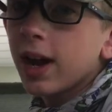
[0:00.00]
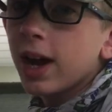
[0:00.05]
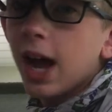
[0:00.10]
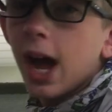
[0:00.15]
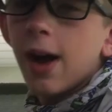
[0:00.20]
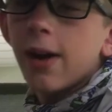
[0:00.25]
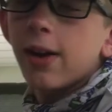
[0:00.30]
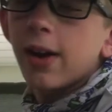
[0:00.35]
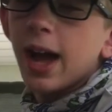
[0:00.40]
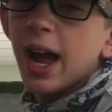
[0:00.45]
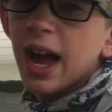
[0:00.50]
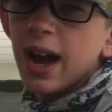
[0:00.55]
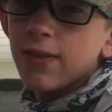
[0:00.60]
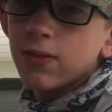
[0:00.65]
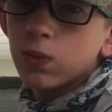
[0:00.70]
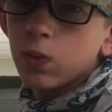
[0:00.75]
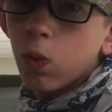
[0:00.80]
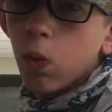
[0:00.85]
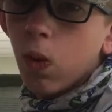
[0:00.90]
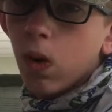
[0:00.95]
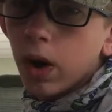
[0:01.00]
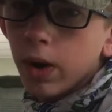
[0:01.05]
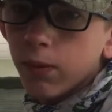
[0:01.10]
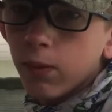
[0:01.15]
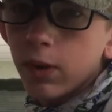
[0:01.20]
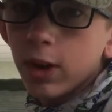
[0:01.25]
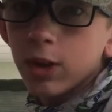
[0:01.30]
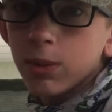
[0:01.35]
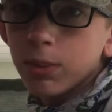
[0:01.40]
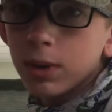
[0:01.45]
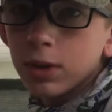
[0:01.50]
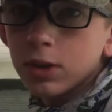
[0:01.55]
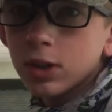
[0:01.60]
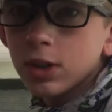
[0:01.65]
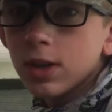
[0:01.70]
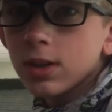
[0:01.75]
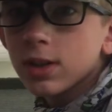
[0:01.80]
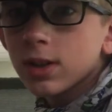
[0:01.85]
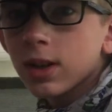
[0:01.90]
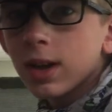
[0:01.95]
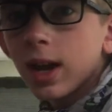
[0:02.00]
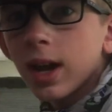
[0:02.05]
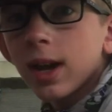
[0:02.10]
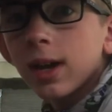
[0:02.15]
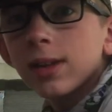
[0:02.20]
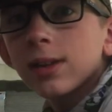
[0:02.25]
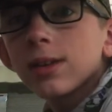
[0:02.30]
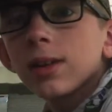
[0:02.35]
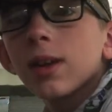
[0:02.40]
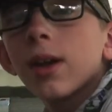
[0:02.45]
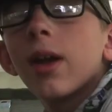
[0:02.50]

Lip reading: I'll have one with me just in case,